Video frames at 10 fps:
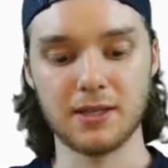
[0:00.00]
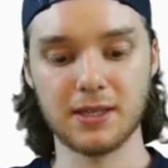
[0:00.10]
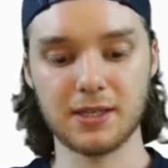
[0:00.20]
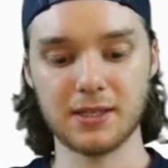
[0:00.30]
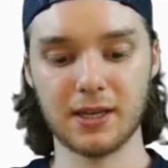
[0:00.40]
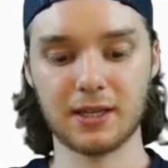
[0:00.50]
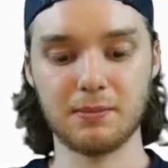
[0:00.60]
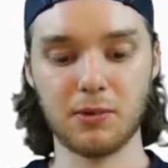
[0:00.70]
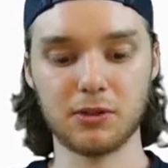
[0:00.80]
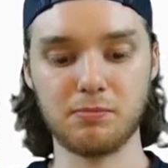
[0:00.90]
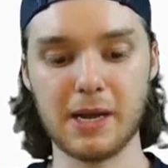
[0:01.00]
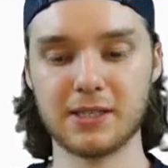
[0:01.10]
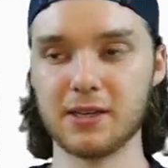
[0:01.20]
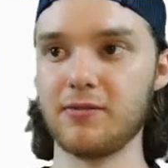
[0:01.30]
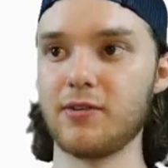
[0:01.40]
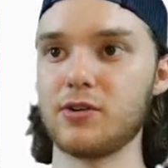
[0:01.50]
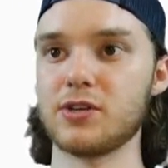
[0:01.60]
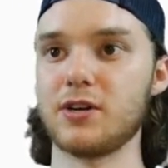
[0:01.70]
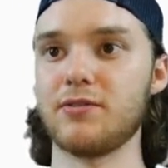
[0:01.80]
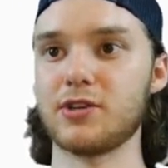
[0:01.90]
And this is like the most basic
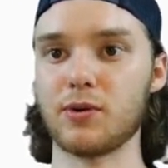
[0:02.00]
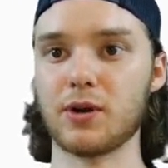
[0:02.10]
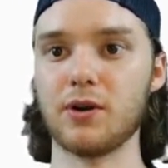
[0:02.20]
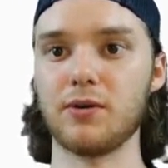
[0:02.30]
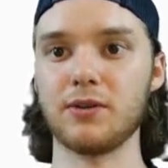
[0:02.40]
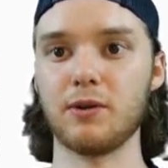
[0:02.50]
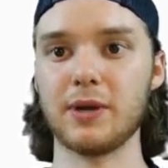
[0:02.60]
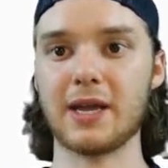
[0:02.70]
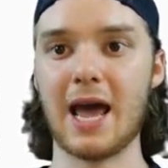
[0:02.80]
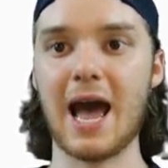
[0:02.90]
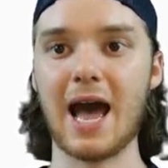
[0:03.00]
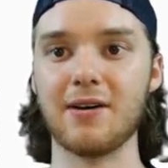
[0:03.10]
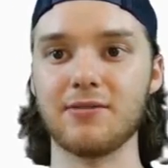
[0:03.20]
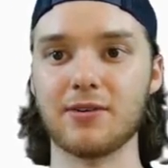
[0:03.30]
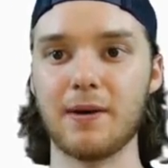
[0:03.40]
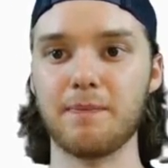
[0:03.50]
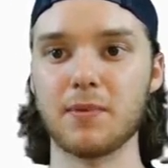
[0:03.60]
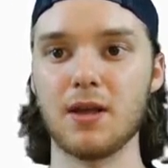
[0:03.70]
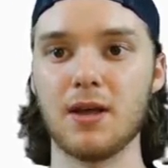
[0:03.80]
version of a shortcode that we can have, okay?